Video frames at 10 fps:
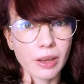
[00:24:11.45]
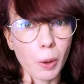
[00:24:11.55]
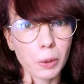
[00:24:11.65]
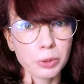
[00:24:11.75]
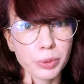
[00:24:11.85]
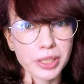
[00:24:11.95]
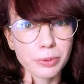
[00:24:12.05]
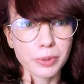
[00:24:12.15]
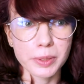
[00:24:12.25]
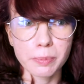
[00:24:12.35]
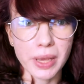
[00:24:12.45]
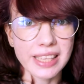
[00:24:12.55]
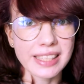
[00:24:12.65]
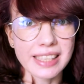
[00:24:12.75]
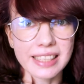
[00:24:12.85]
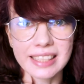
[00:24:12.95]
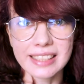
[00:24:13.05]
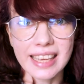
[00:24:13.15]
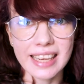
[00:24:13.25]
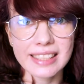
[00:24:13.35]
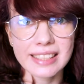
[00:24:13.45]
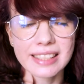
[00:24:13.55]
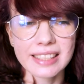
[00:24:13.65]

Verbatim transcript: old one was basically dead